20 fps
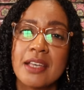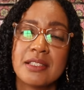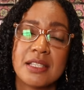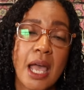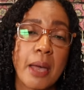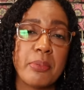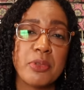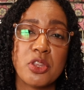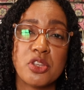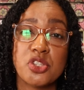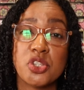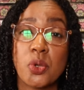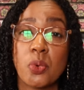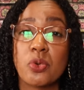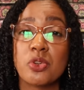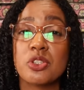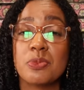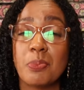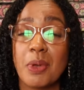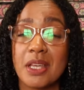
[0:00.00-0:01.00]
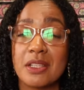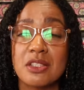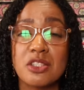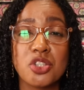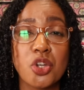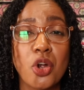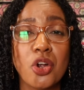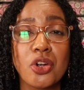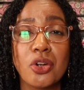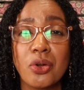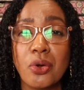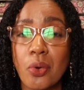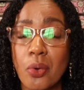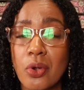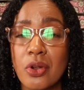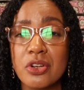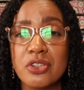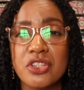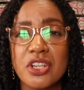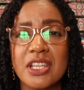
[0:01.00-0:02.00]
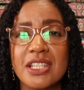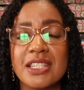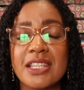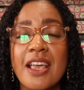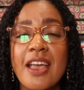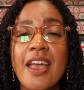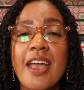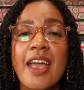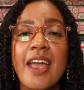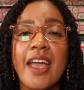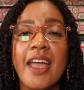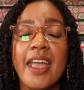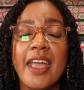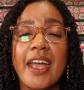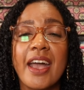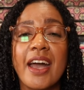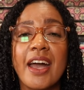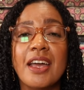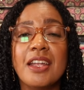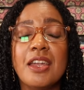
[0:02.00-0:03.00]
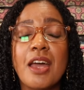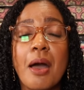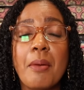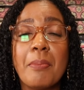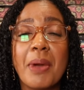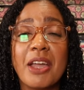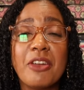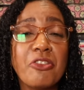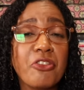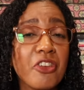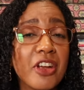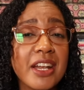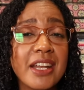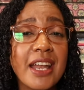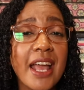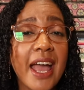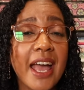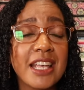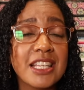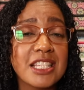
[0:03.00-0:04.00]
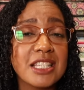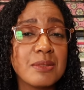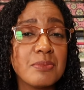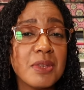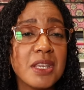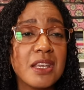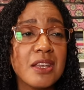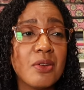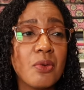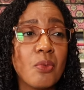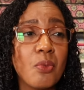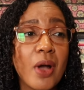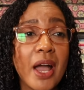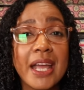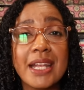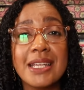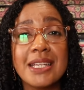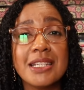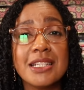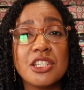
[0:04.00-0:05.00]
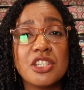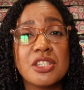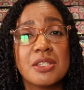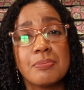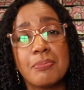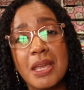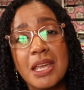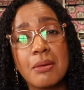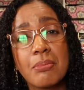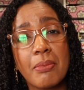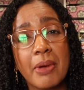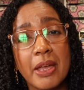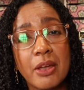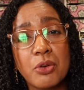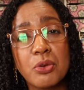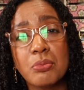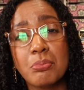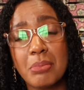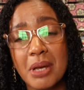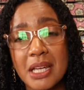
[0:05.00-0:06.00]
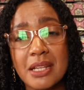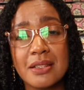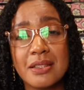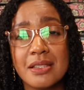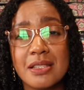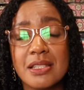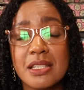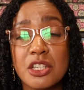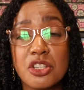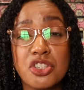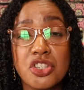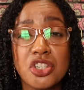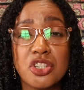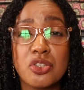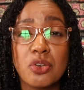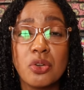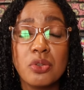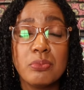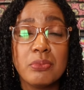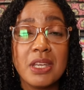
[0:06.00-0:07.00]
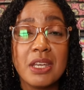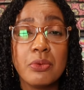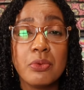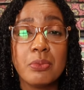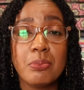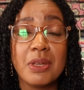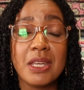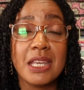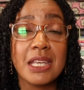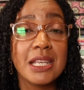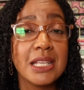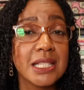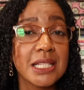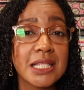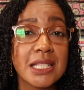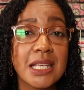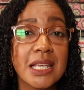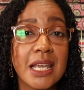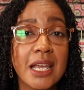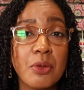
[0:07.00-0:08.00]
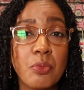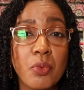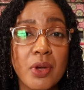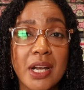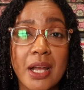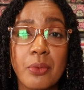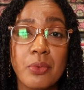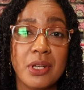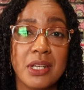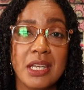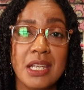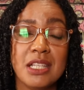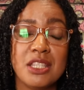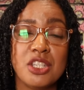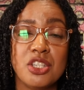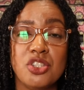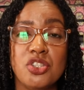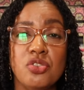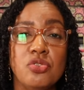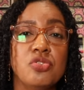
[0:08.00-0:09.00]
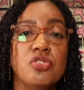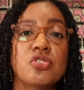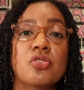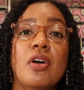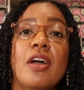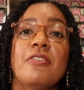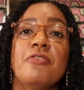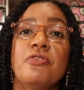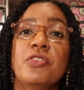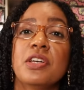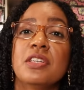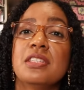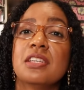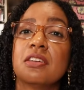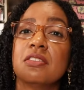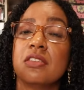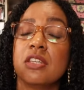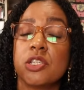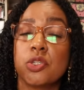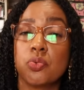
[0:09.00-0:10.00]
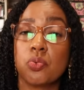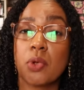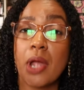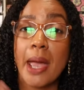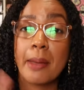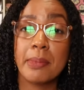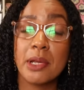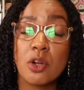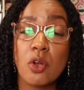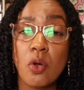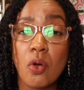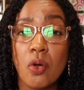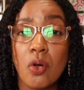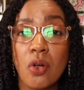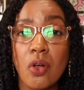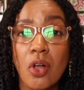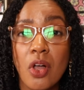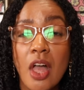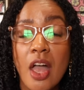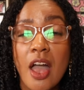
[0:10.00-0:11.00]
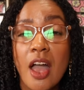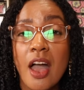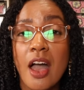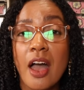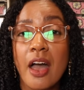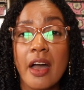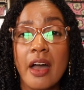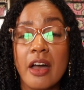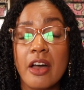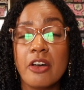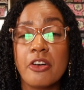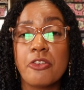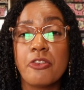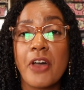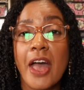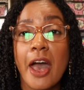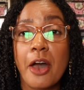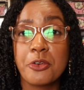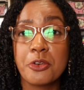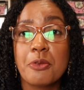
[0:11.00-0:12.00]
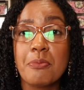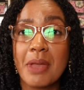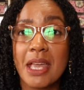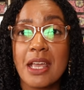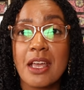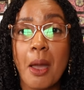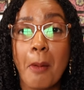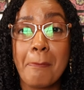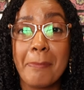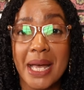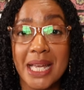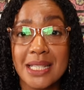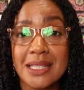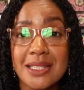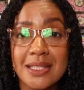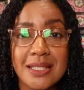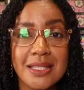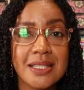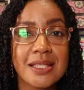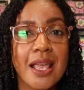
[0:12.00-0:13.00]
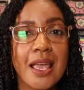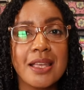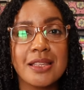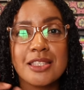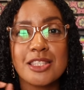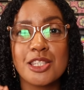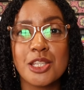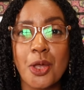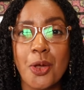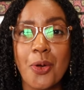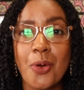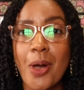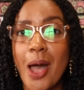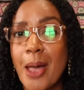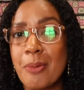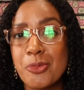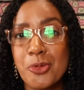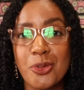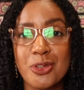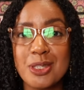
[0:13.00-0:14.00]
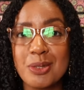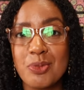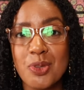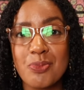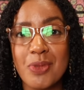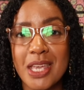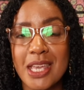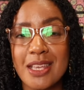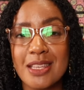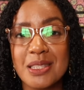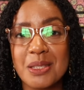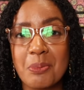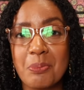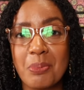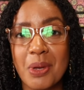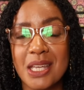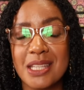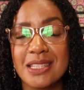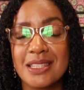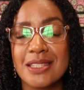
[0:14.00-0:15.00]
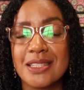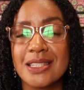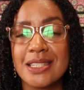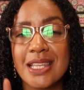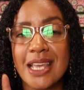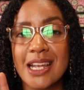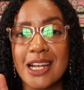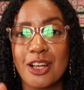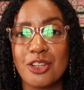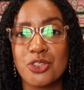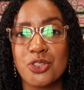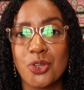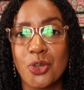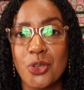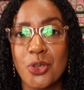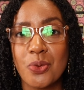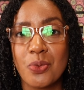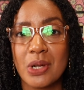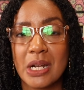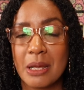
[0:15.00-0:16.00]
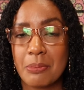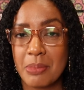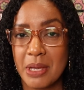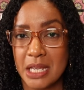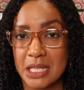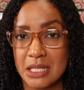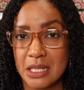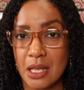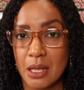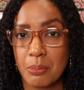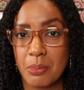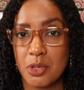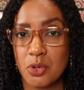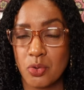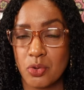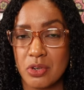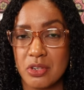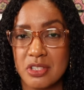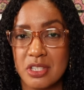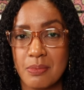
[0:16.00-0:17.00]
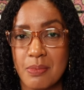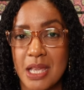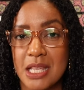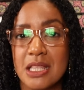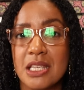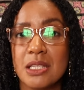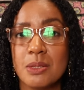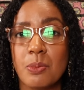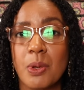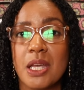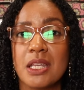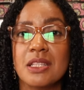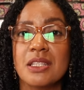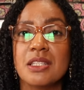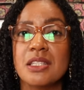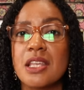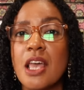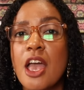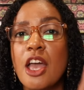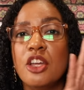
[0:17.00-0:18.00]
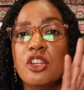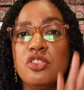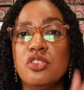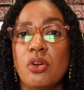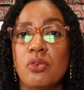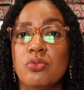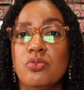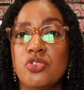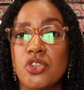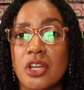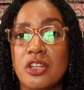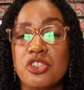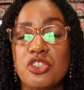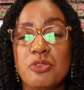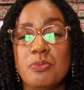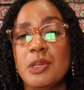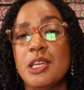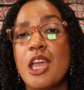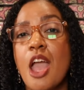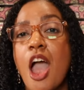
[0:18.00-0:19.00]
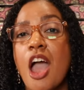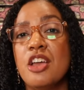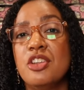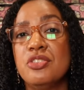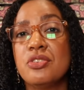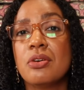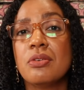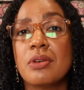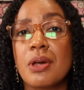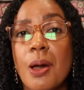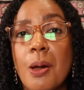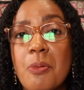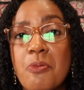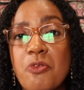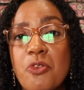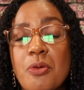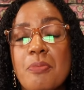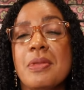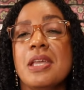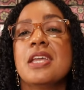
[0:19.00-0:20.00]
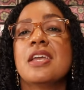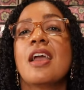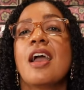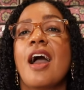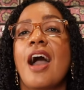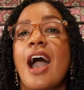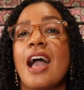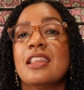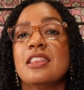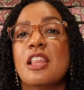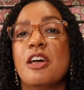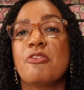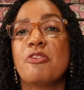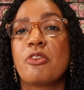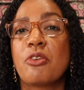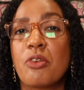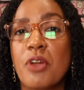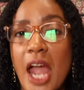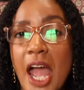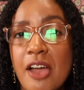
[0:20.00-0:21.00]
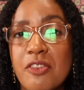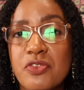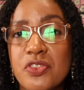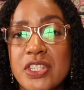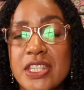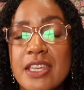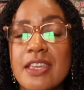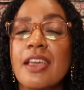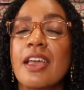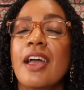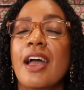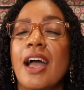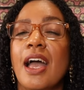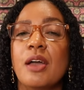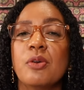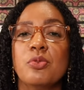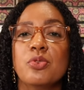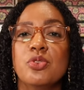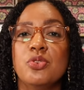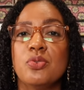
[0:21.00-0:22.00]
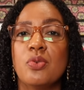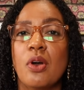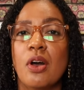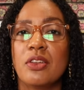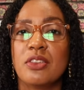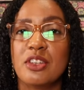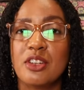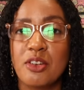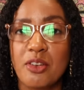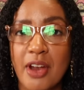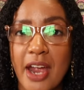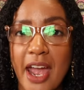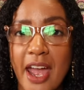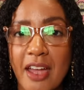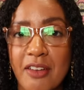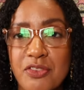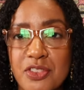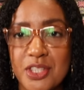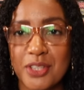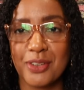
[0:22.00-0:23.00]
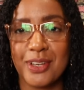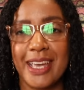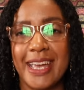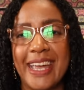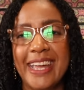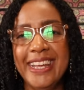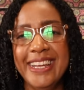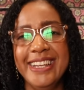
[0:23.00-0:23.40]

Tabitha Sowers buttons are gorgeous. And my friend asked me why I didn't just make my own buttons. And she told me it would be easy and what I would need to do. So I fell down this rabbit hole of how to make buttons, and so I'm going to be making some buttons, and I'll show you what I picked up in order to make these buttons. Don't judge me, don't come for me. I love crafting. I will do all the crafts, okay?